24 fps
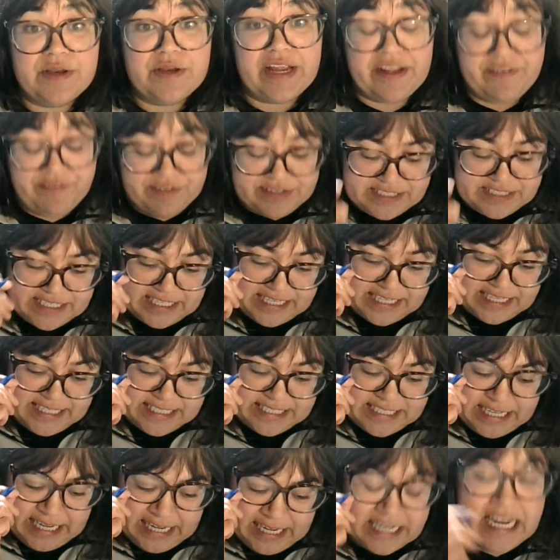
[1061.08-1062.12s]
if it's in a
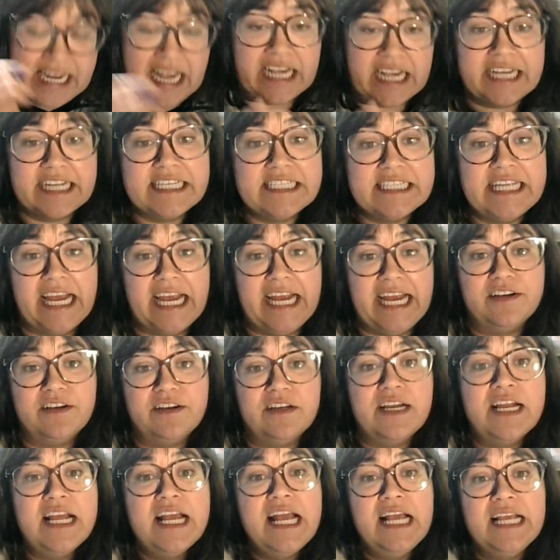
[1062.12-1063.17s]

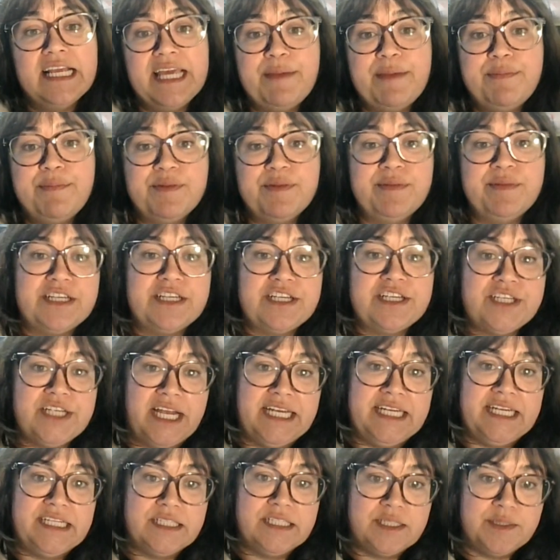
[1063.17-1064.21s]
container, keep them in a
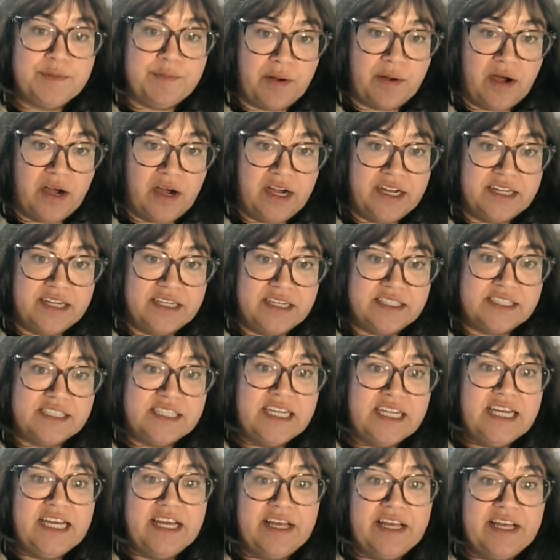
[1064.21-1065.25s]
shady spot.
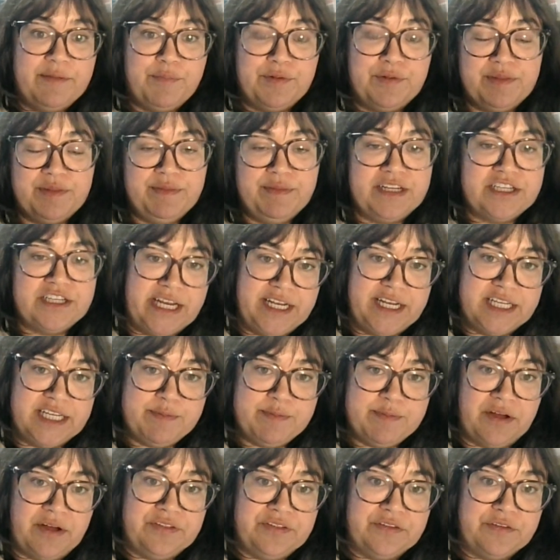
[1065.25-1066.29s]
Put them in a shady
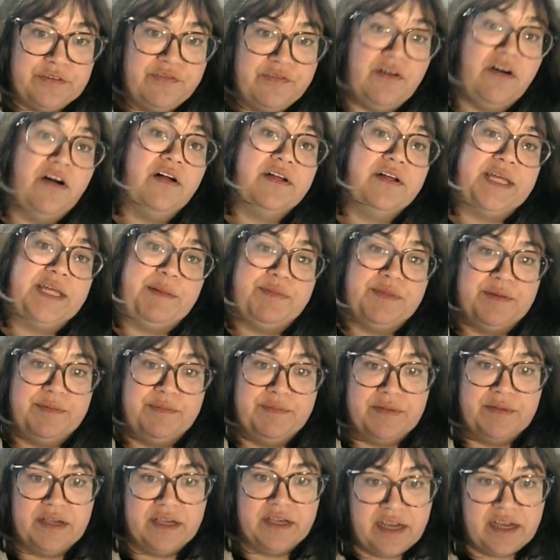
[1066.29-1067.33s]
spot in the fall. Keep
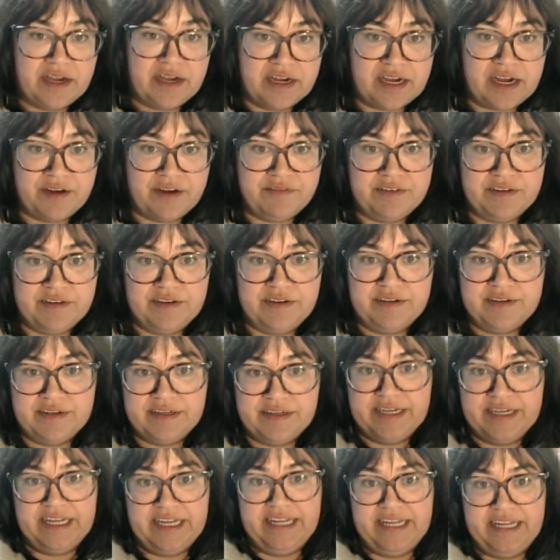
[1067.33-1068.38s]
them covered
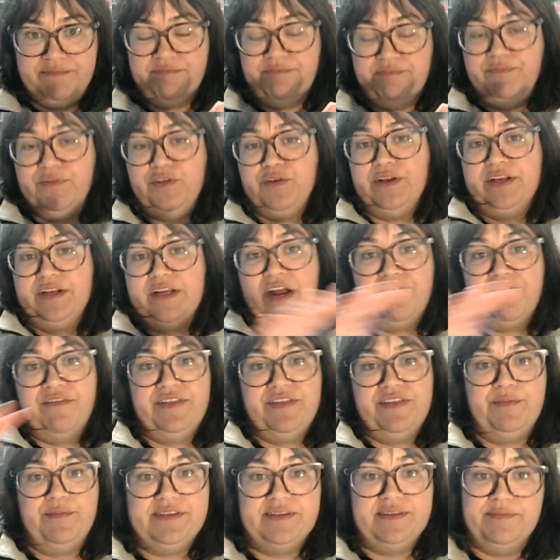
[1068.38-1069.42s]
in. You could cover
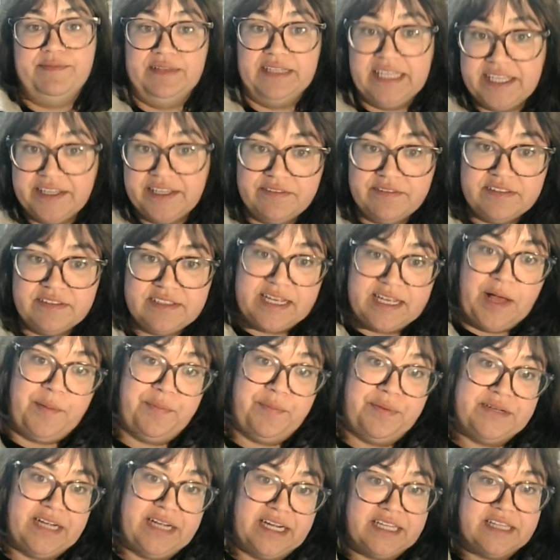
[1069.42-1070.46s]
them with some leaves to
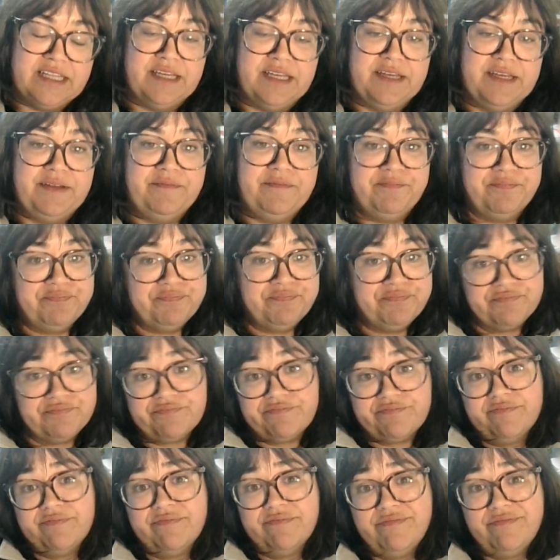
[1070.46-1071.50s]
help protect them.
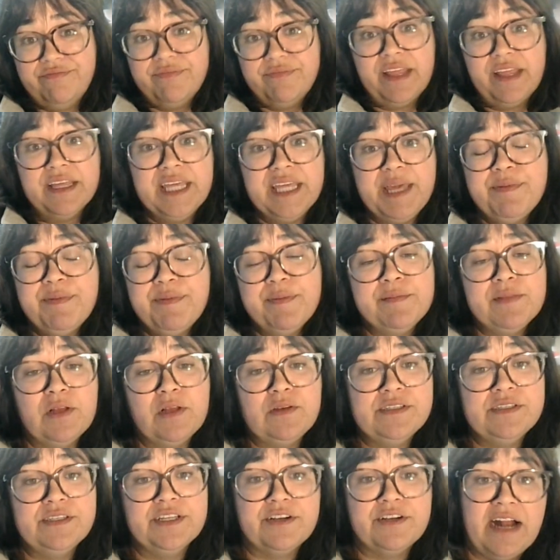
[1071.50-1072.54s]
Keep them
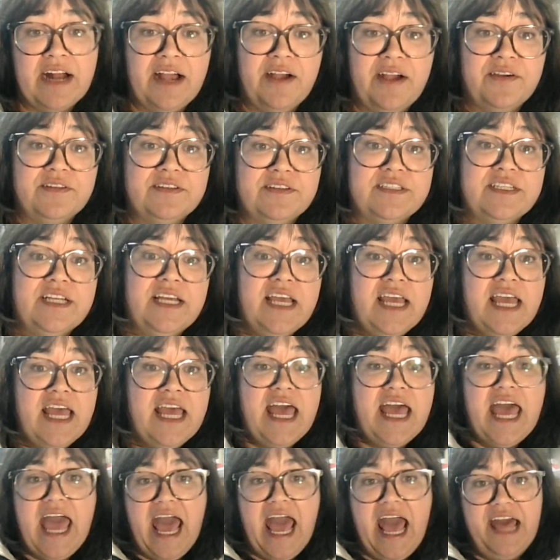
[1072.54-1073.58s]
close to the ground,
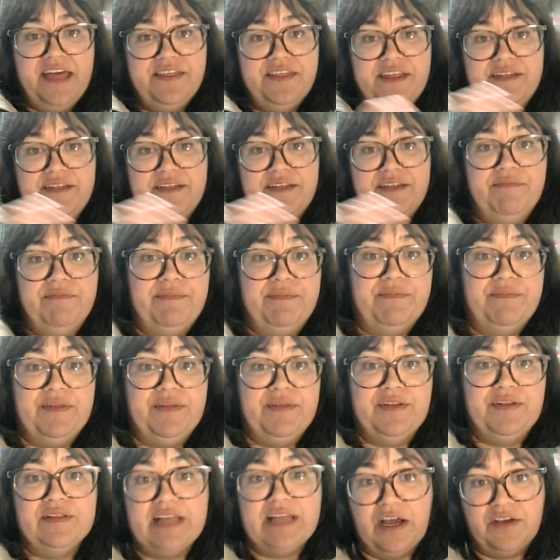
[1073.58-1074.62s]
and then
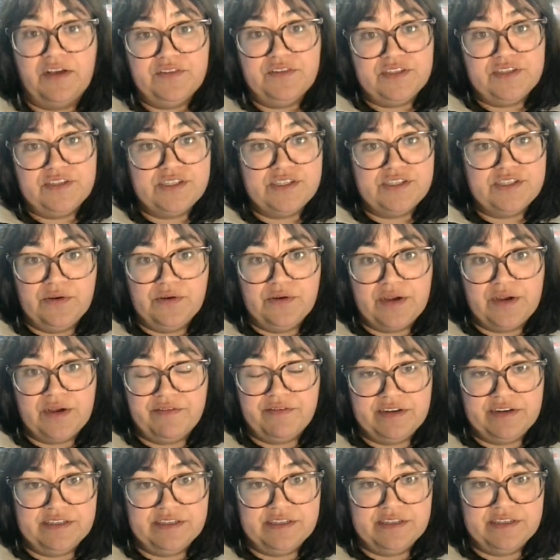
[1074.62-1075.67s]
allow the snow
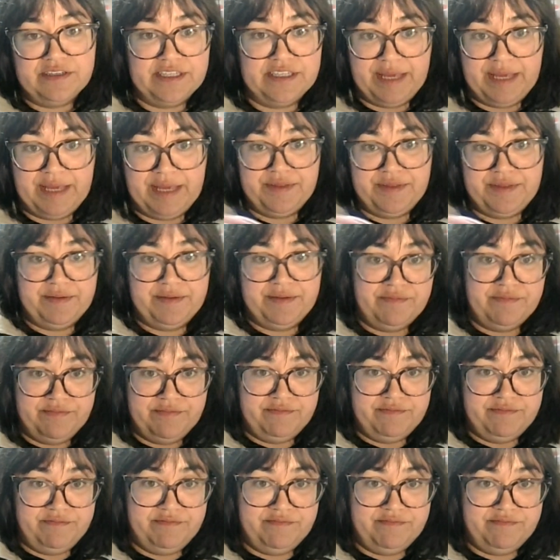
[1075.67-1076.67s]
cover to keep them